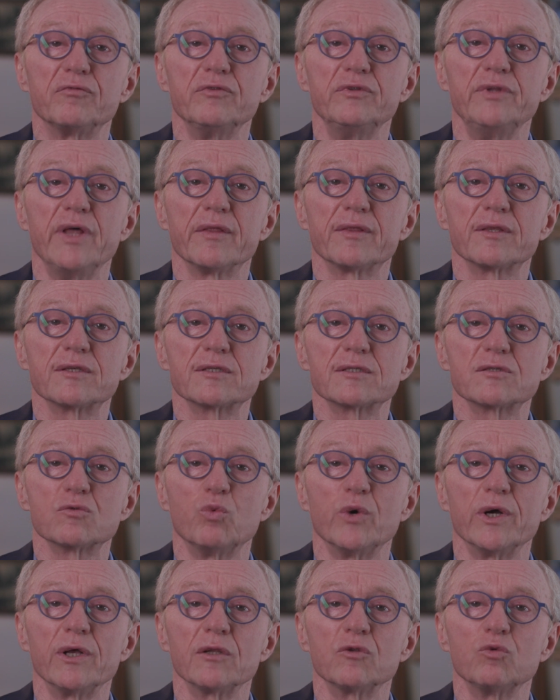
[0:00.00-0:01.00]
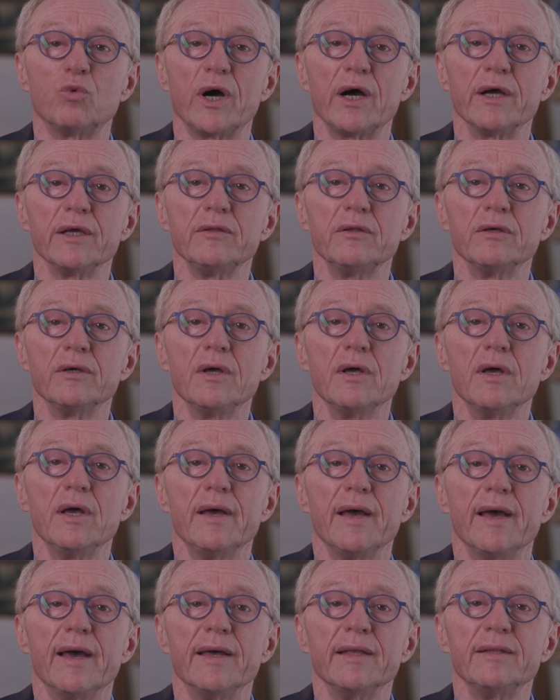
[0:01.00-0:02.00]
deaths worldwide
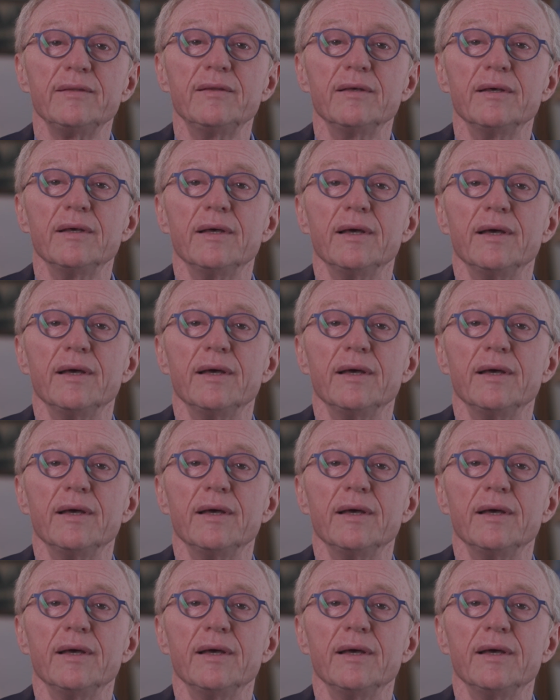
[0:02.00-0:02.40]
had